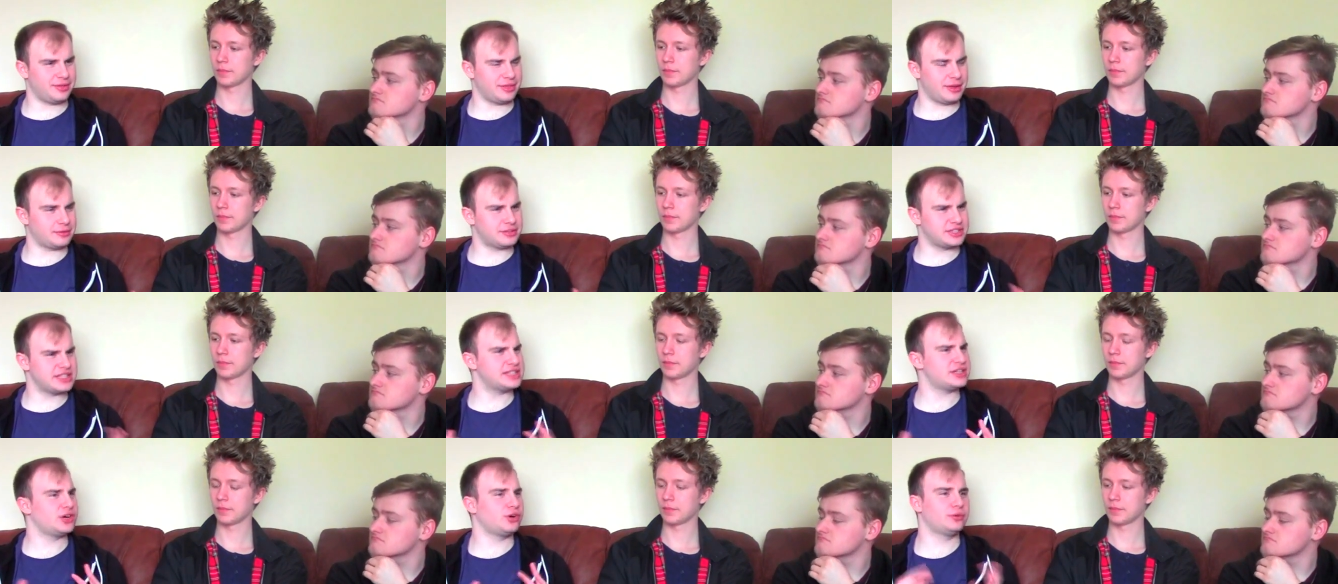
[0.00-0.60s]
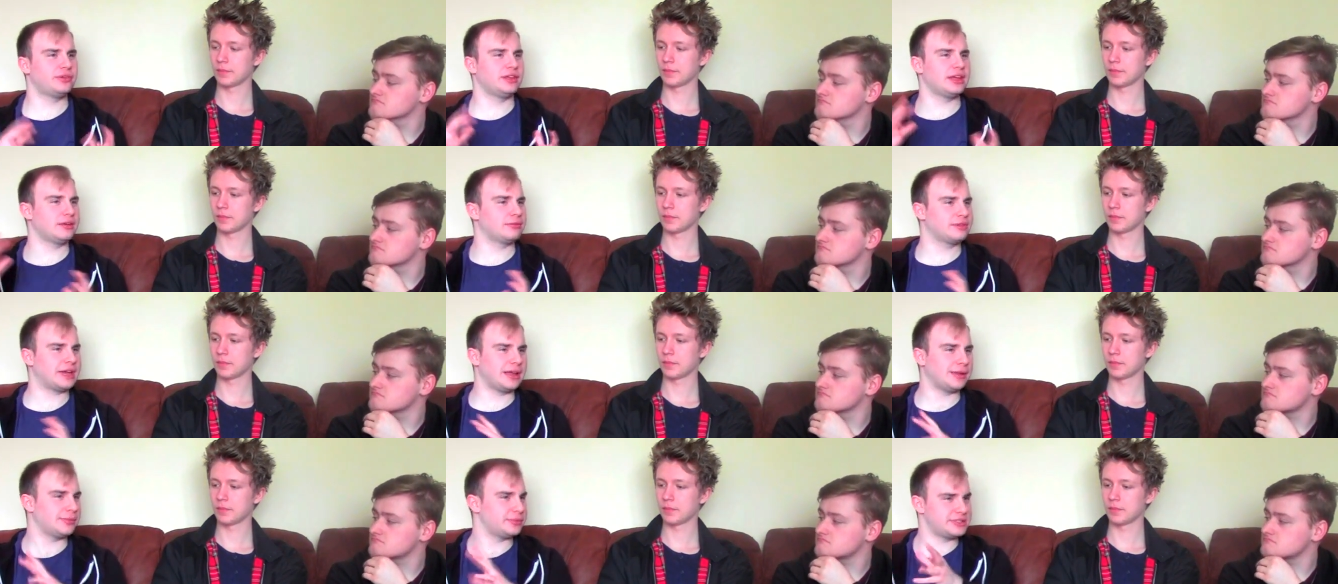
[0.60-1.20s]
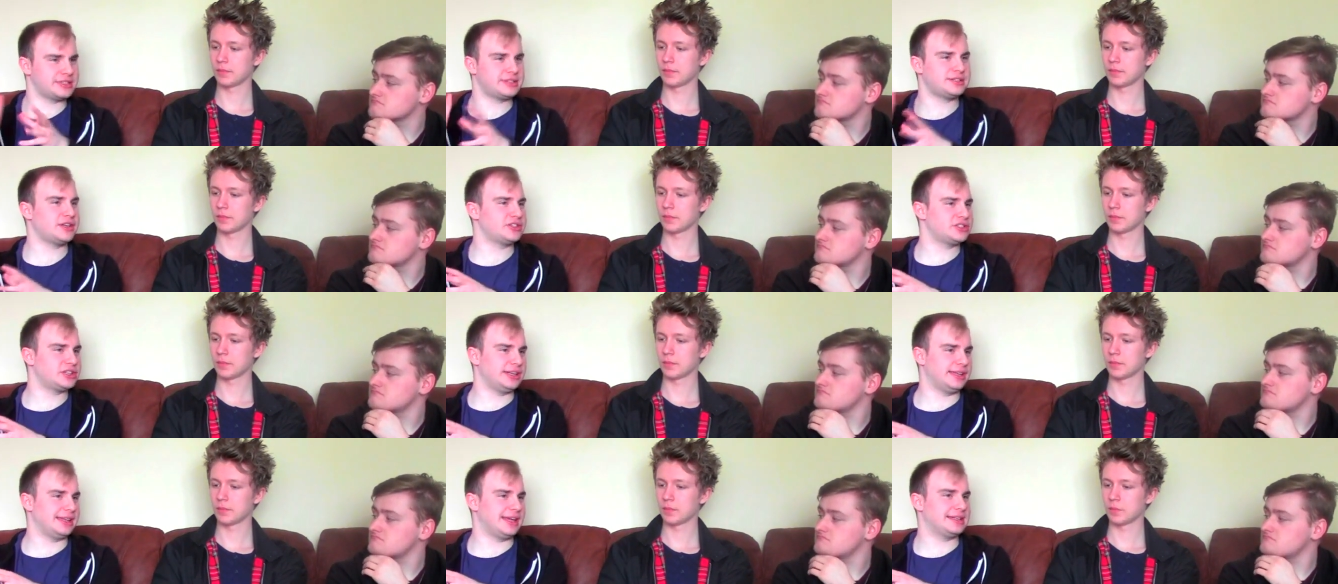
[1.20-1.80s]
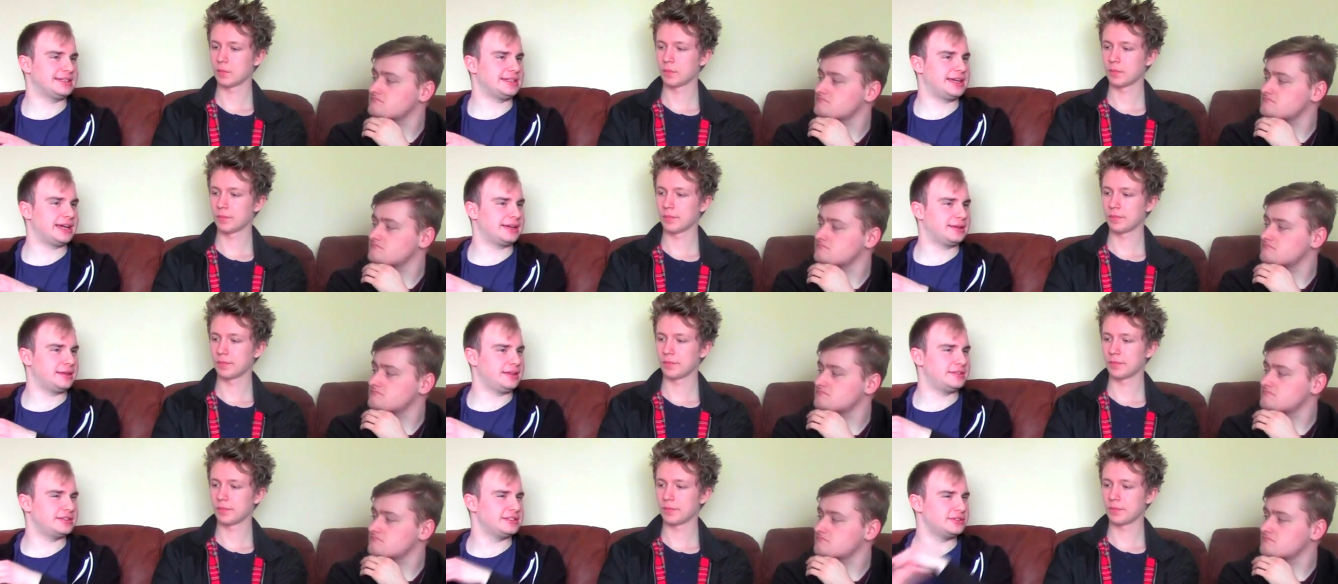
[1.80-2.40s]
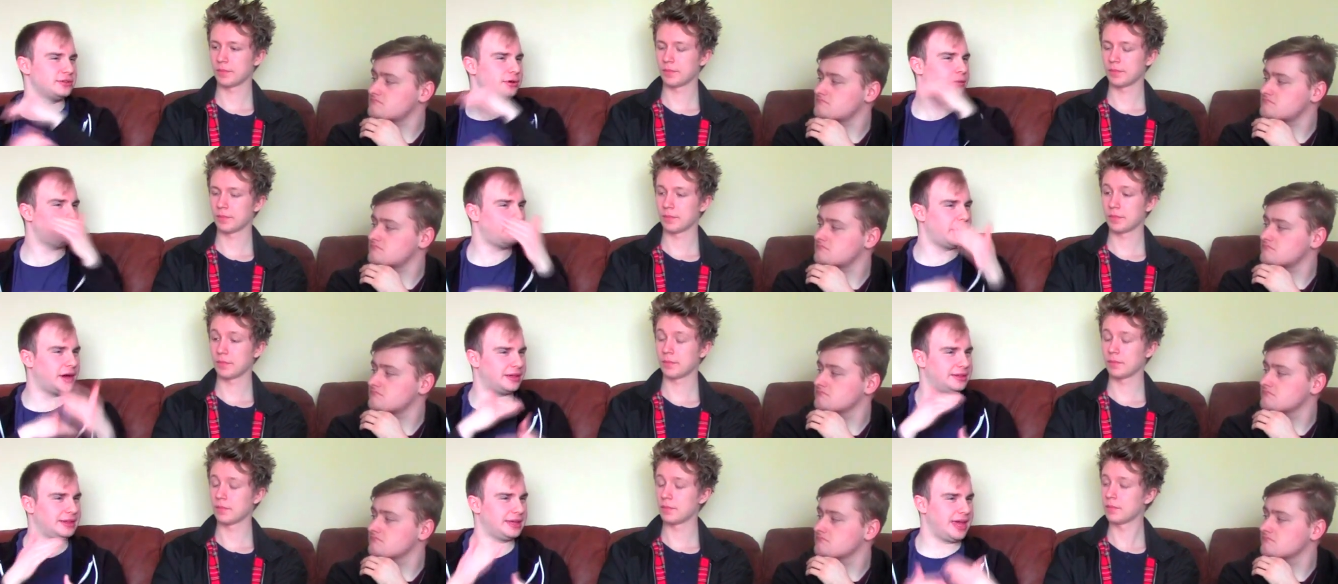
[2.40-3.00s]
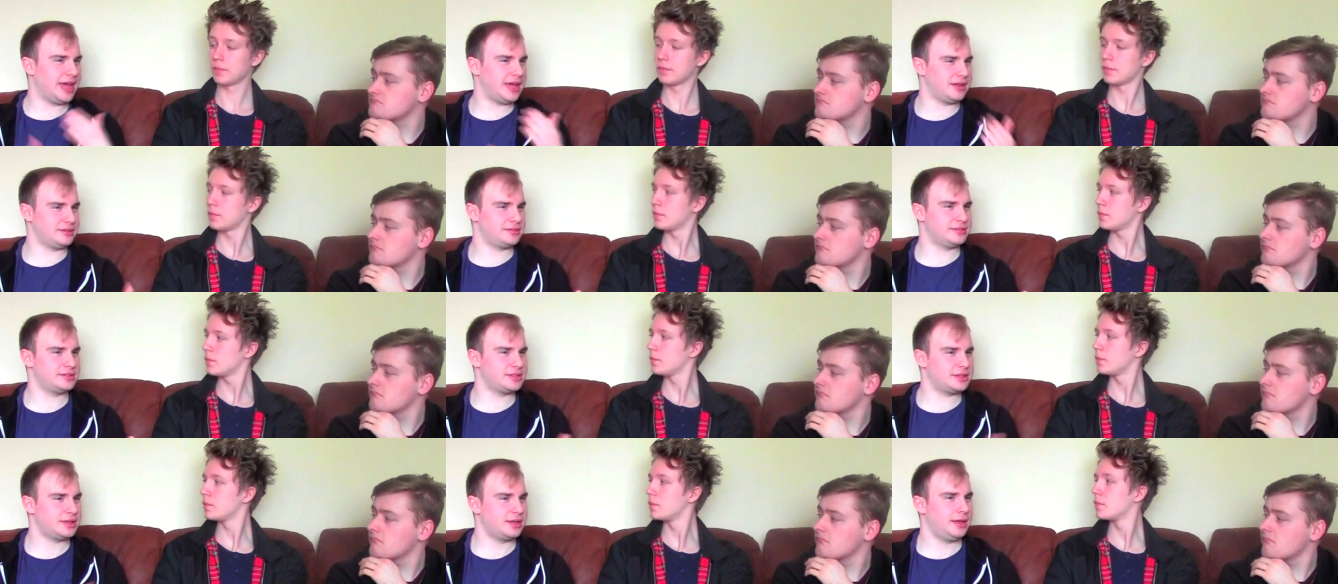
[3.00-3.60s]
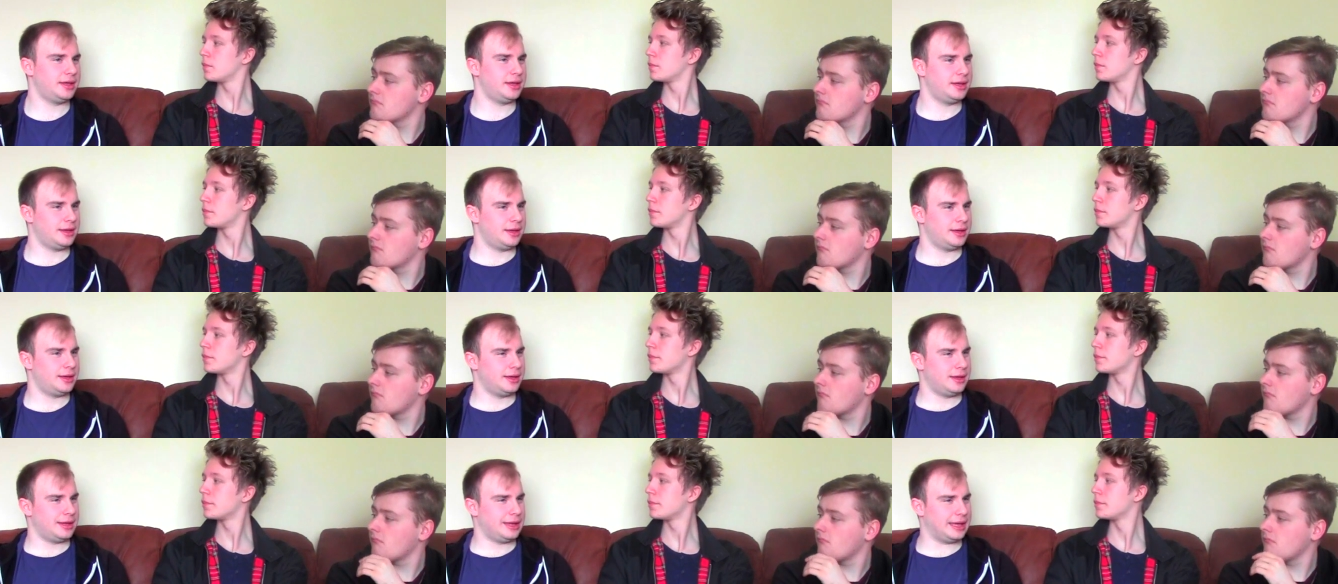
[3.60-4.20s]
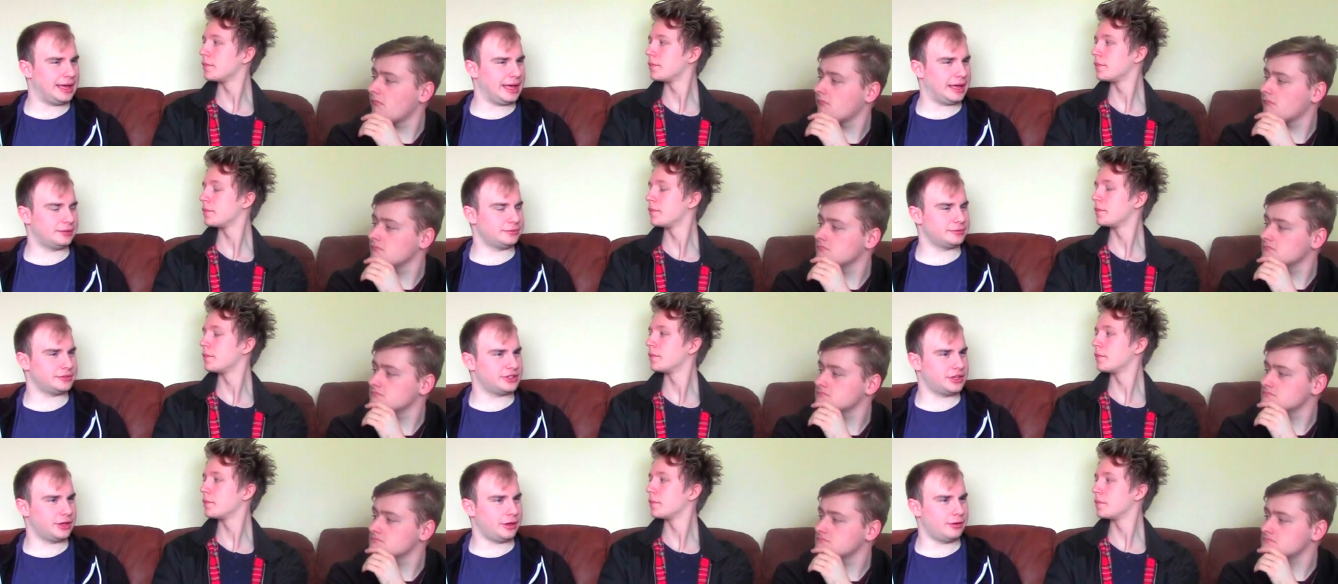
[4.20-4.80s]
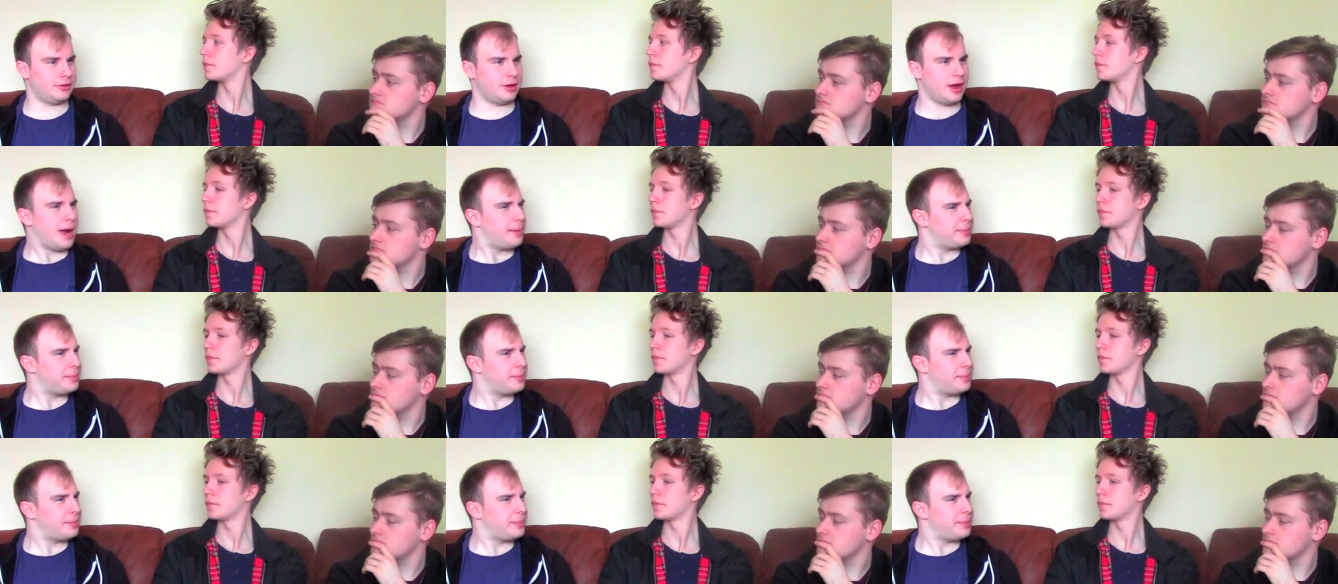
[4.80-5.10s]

Speaker 1: There was this whole thing of Caleb was essentially the antagonist, and sort of by the end, he helped you.